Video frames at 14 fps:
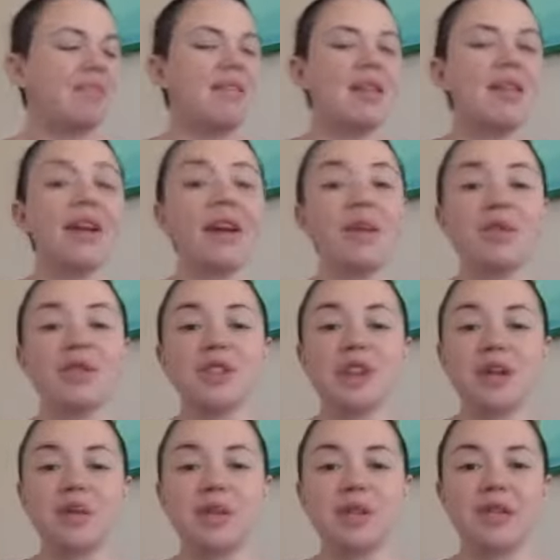Okay, we'll
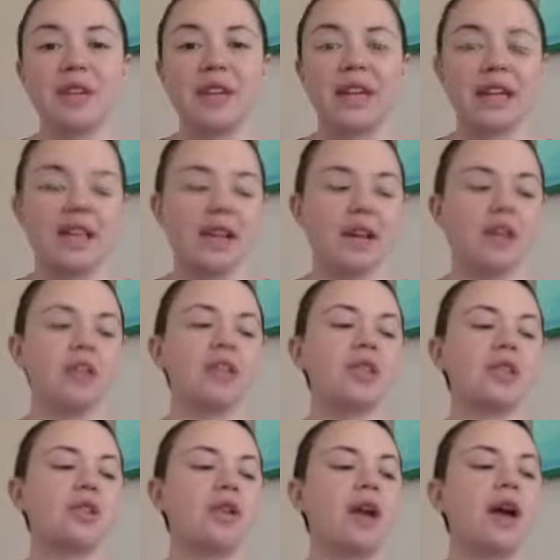start with the reading and then I'll
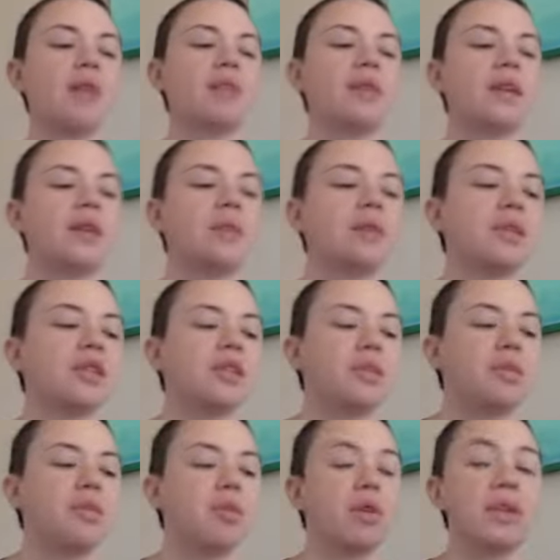describe the image in
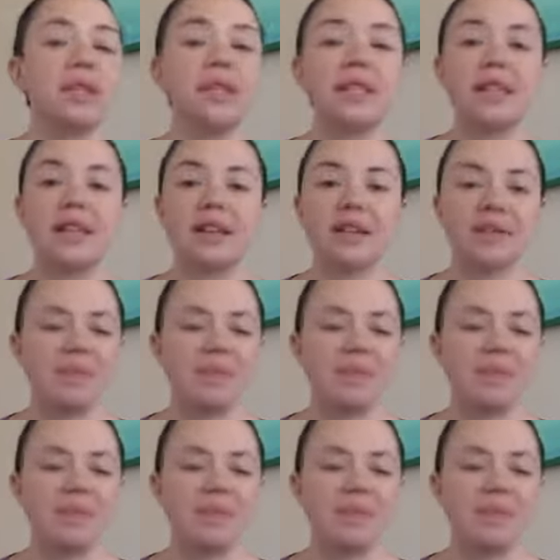more detail.